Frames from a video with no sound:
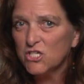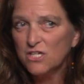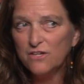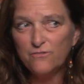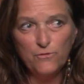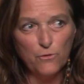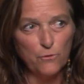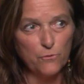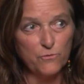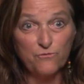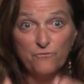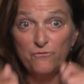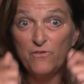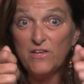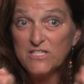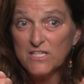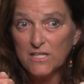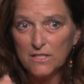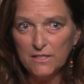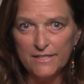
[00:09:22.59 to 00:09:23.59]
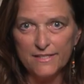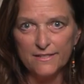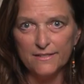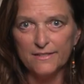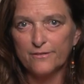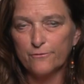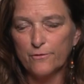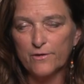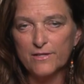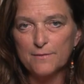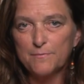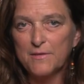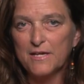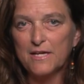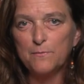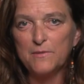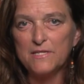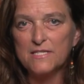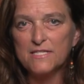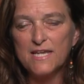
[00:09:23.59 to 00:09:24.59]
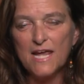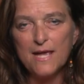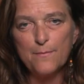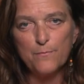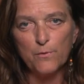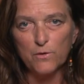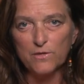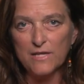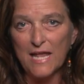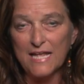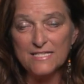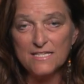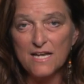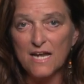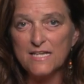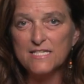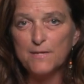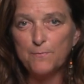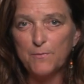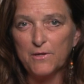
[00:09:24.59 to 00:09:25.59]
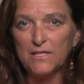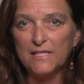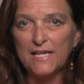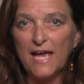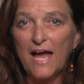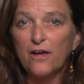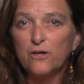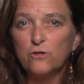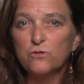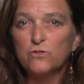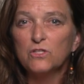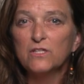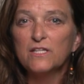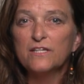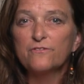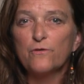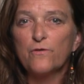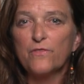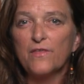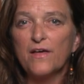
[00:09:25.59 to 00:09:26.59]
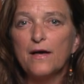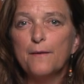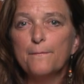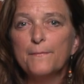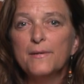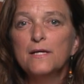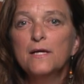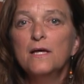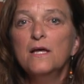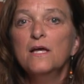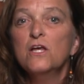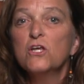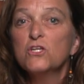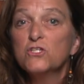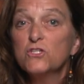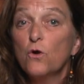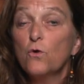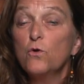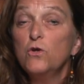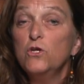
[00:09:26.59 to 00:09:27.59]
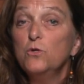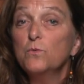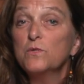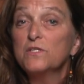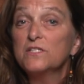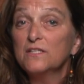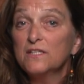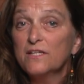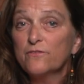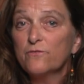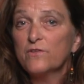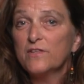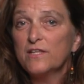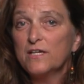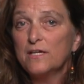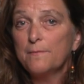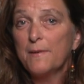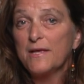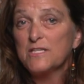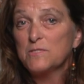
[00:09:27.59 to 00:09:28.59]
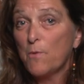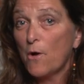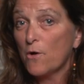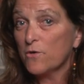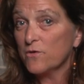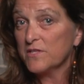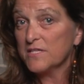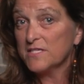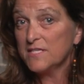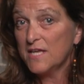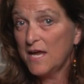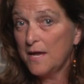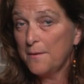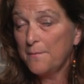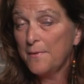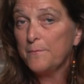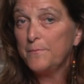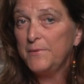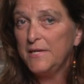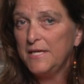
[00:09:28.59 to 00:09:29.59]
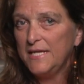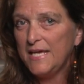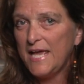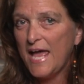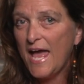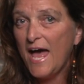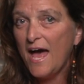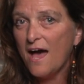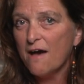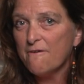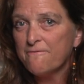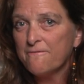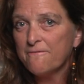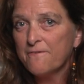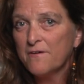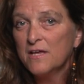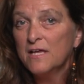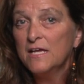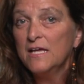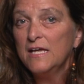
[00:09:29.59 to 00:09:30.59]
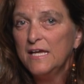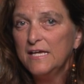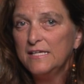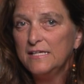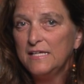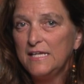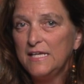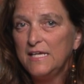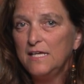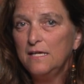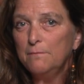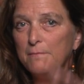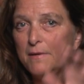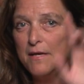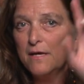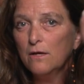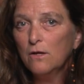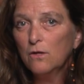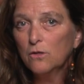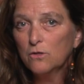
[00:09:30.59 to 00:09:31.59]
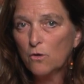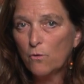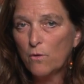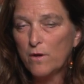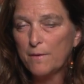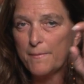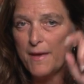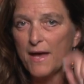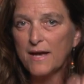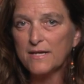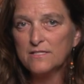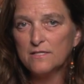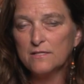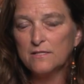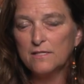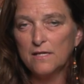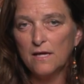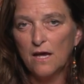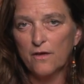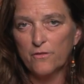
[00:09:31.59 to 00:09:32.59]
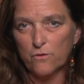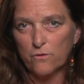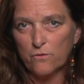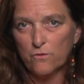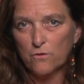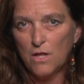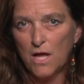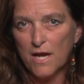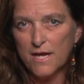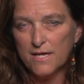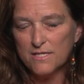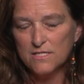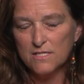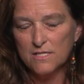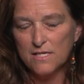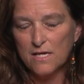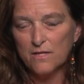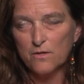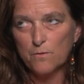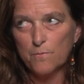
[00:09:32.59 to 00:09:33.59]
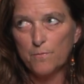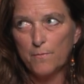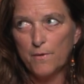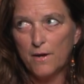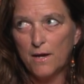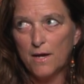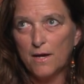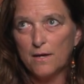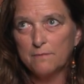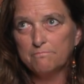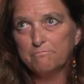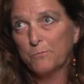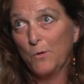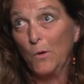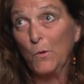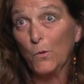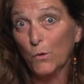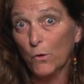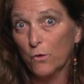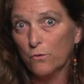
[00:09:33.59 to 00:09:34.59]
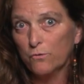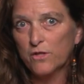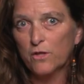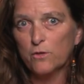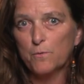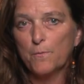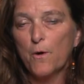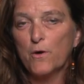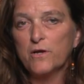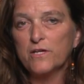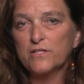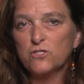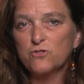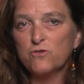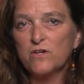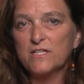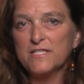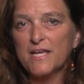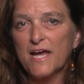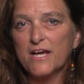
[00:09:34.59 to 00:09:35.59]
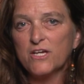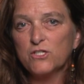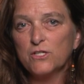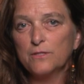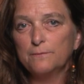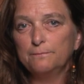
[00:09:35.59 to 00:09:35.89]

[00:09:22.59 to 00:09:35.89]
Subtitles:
If you're physically delivering them, they could be stapled. That's not typically how you deliver them. So you would deliver them as part of the same PDF in an email going back to the other client, to the other broker, the other party in the transaction.